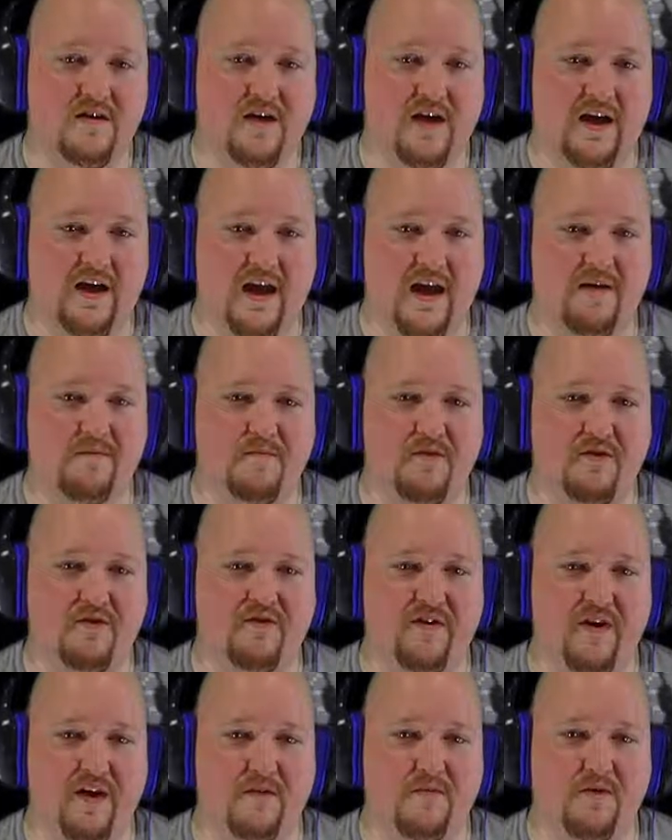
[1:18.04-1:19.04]
I can't
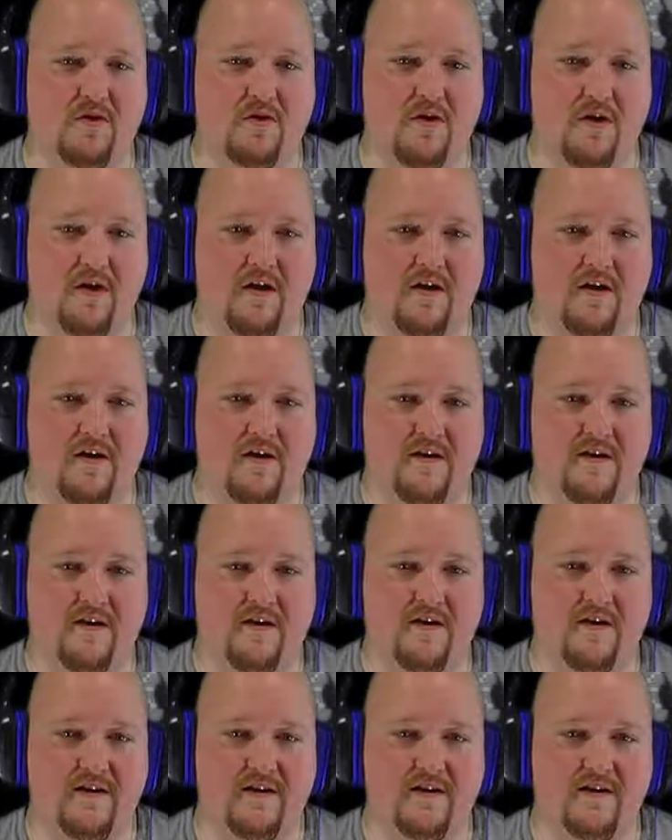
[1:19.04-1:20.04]
move anymore.
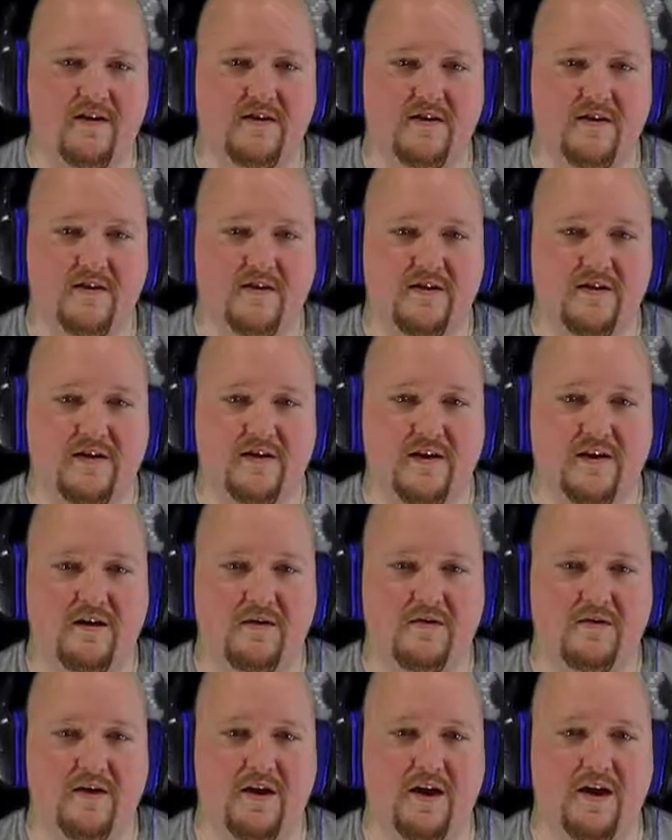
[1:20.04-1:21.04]

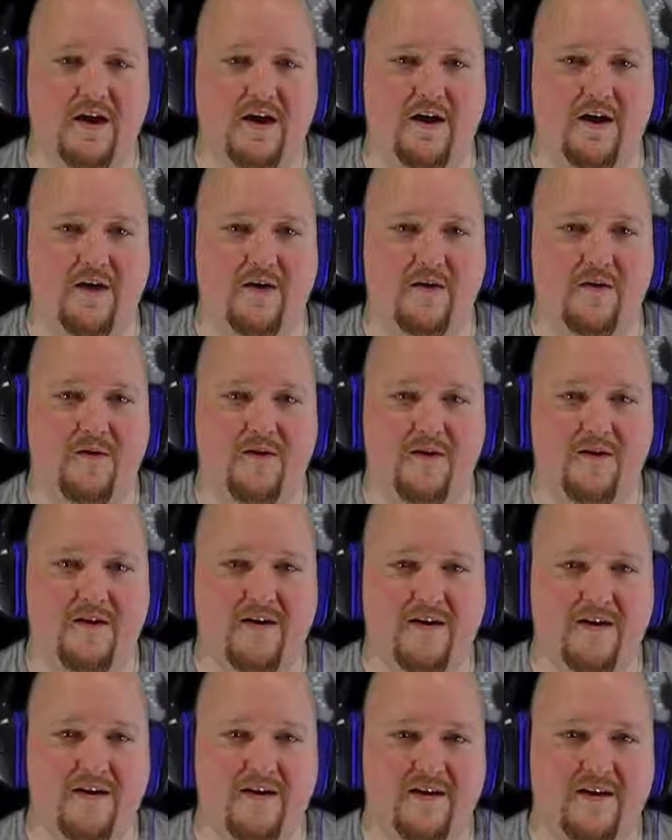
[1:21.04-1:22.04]
Oh no!
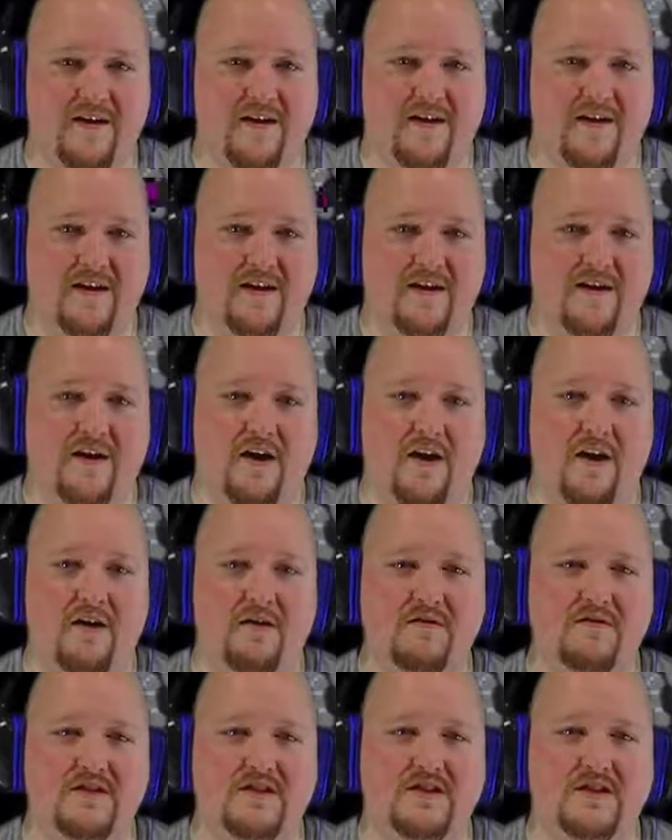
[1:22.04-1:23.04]

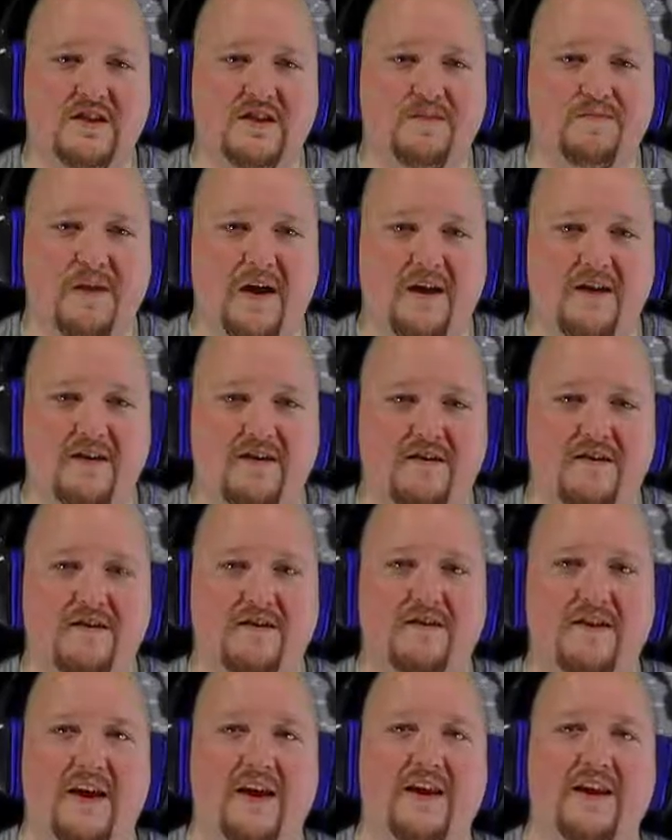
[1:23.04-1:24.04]
Oh, it's the
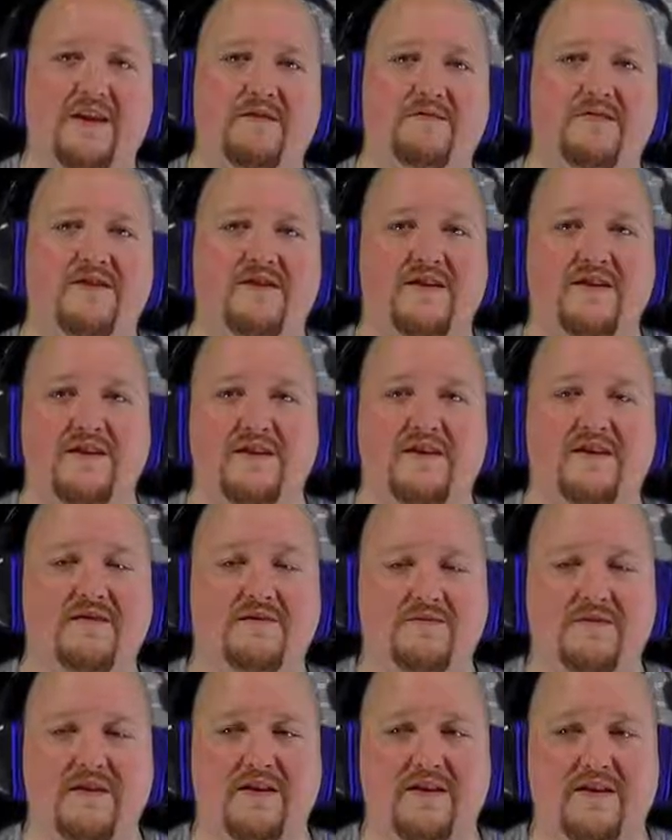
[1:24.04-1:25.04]
spider lady with the
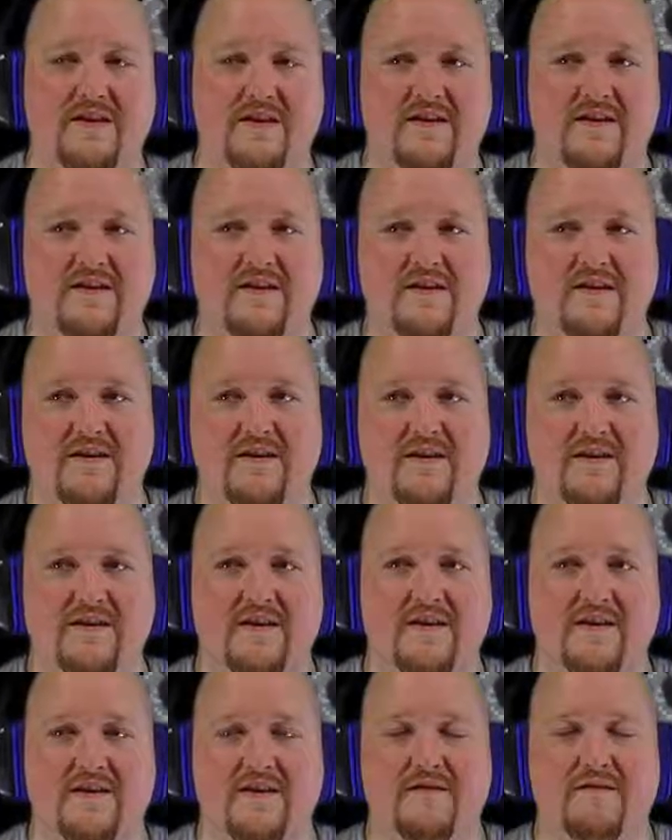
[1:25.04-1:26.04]
with the
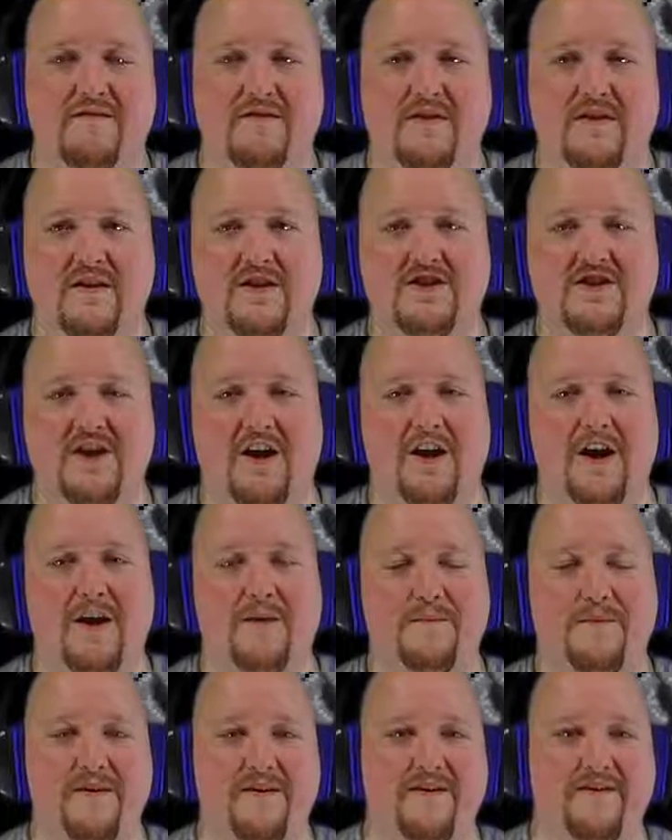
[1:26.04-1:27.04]
with the
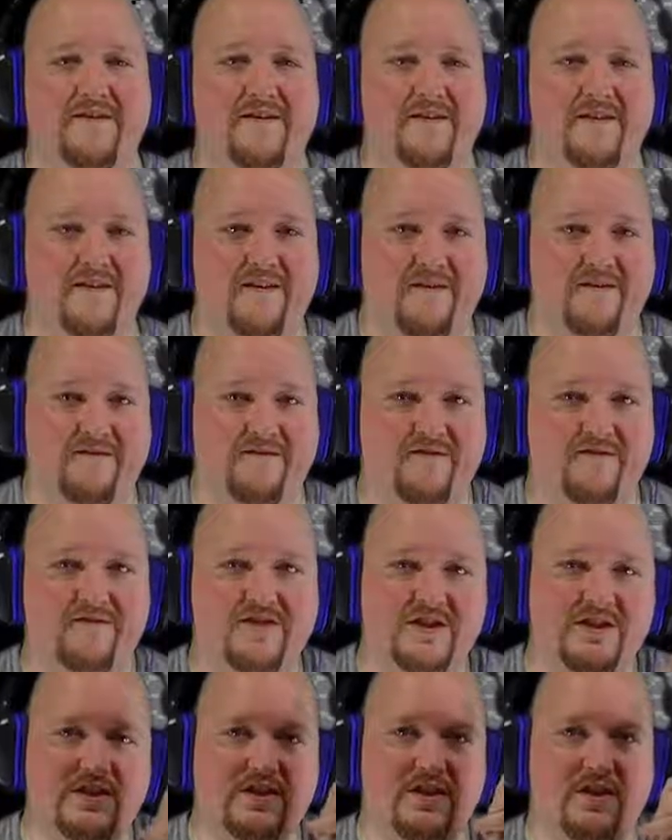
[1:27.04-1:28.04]
shop from
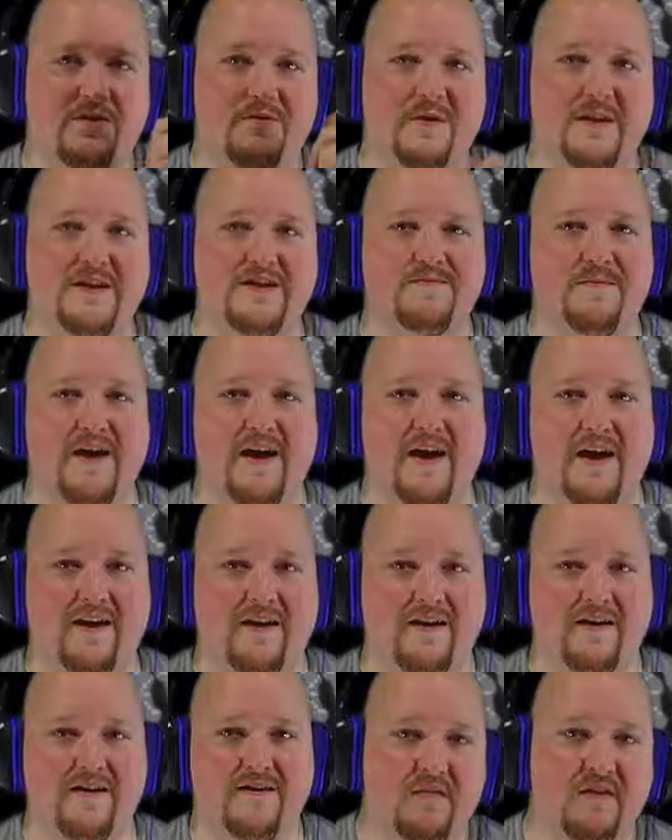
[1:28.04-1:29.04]
just a little ways back.
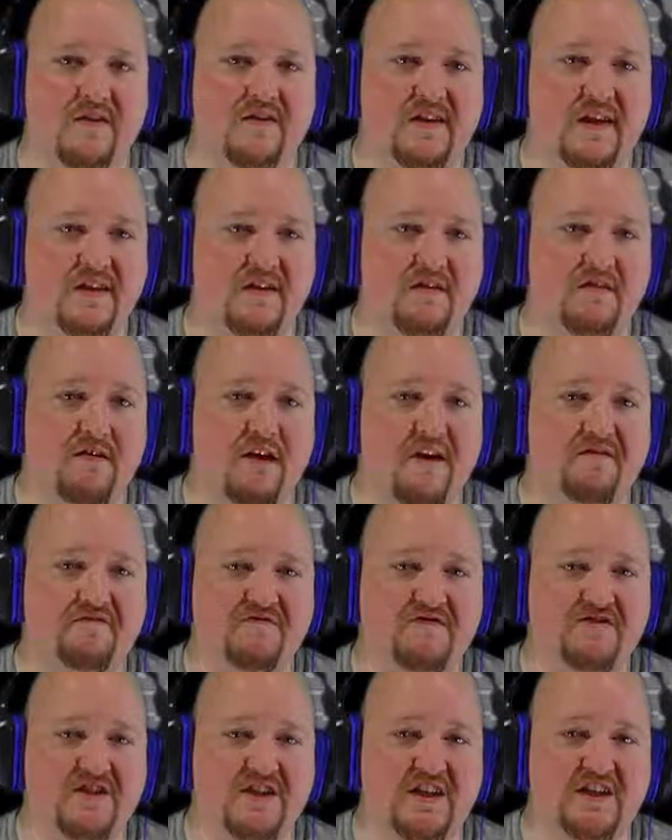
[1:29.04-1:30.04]
But they're
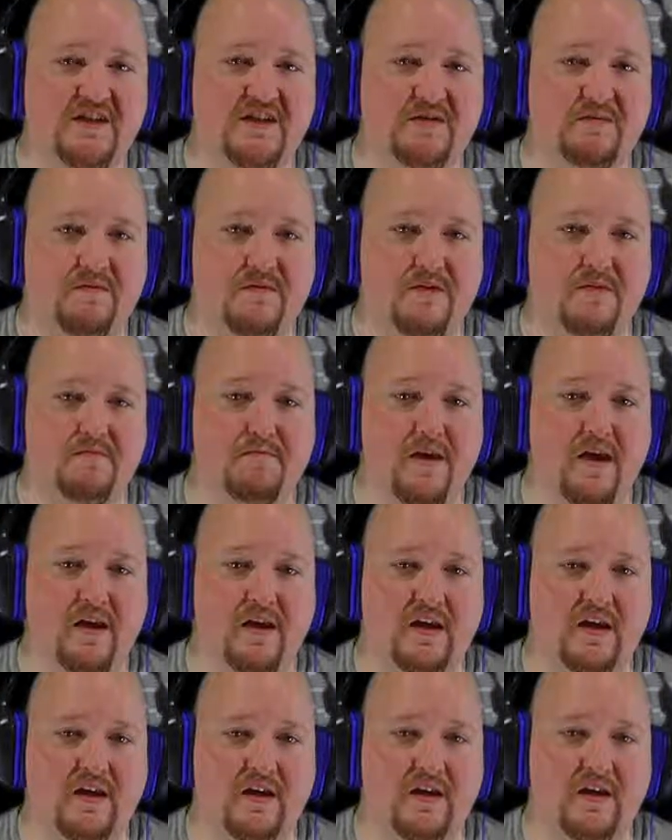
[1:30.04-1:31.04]
awful stingy with their
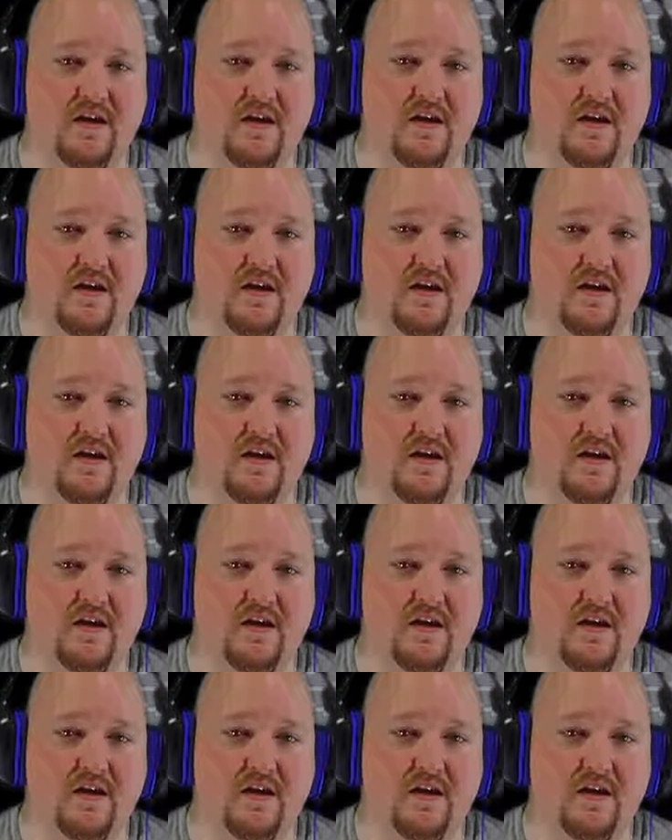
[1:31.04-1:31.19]
money.